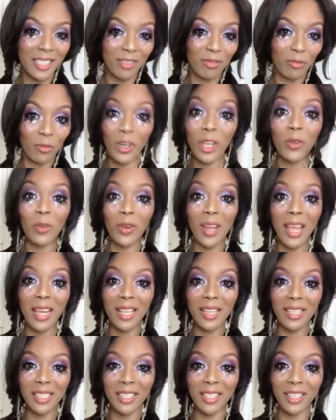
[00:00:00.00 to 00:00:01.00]
recreating this
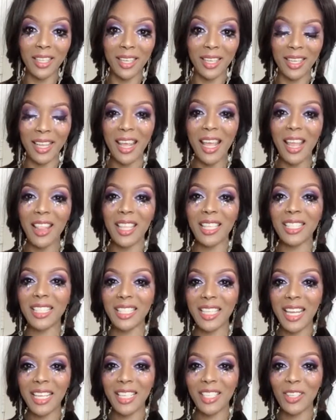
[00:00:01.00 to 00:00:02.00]
look, then stay
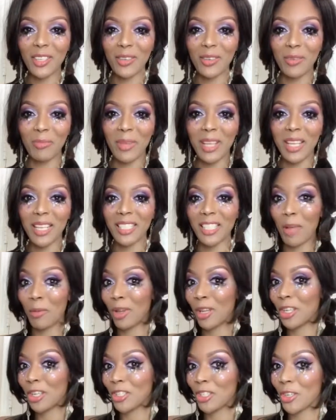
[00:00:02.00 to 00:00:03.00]
tuned because I'm going to
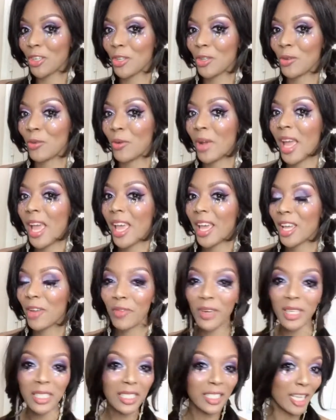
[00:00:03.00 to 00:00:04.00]
show you every
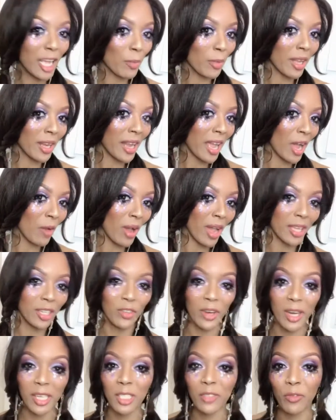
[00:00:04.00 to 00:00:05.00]
step and how I
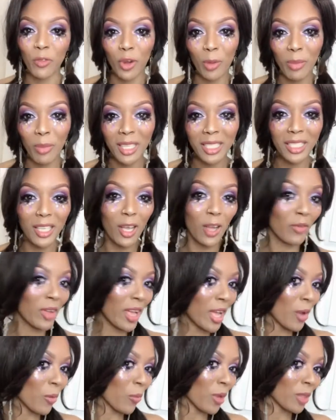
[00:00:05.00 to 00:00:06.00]
transform myself
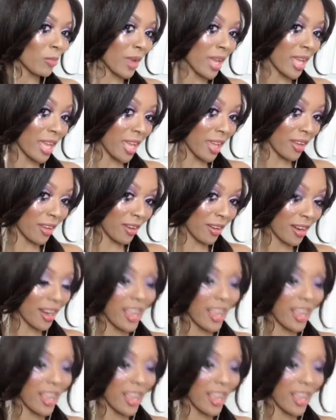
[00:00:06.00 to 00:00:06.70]
with my hair